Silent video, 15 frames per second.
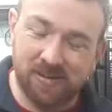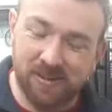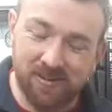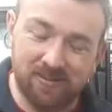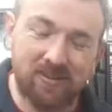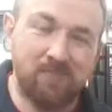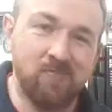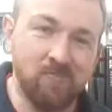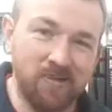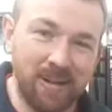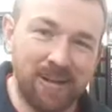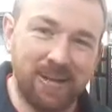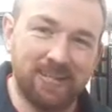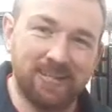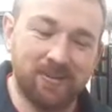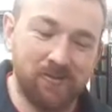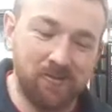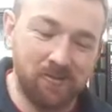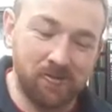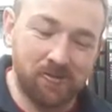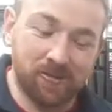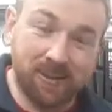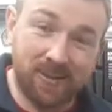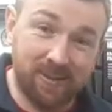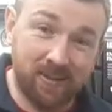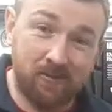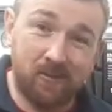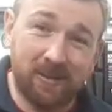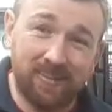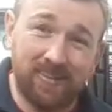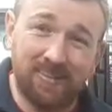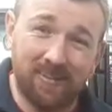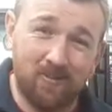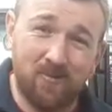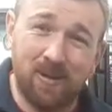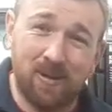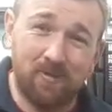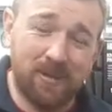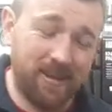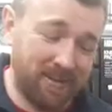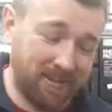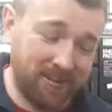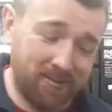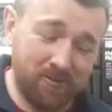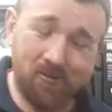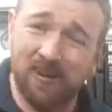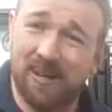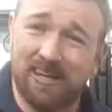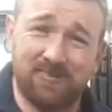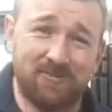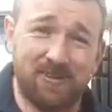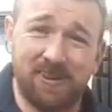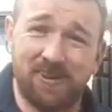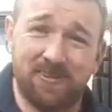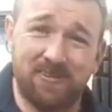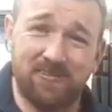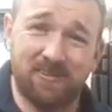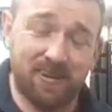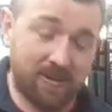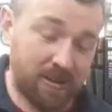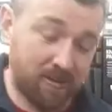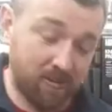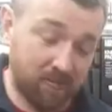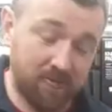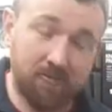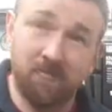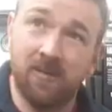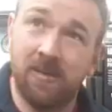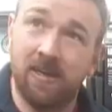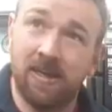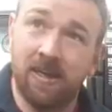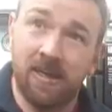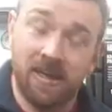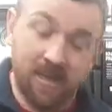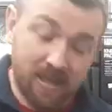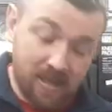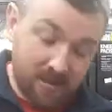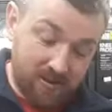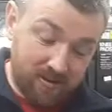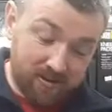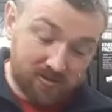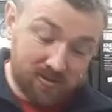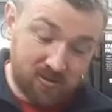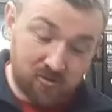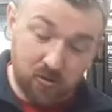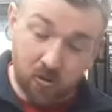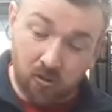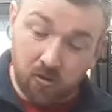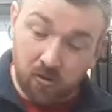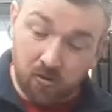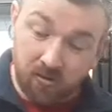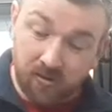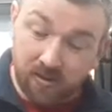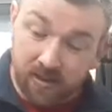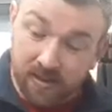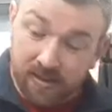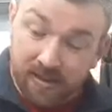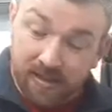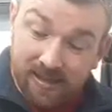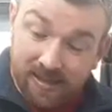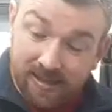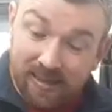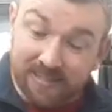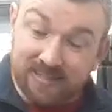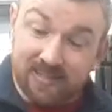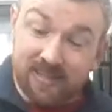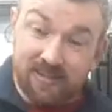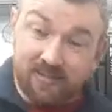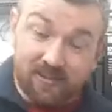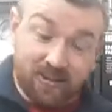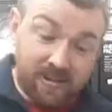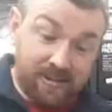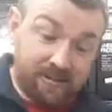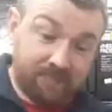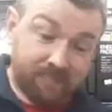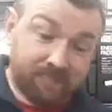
few years and really easy to use, and you know what? They're well made and they do last for years. I love them. This is a solo one, and that's literally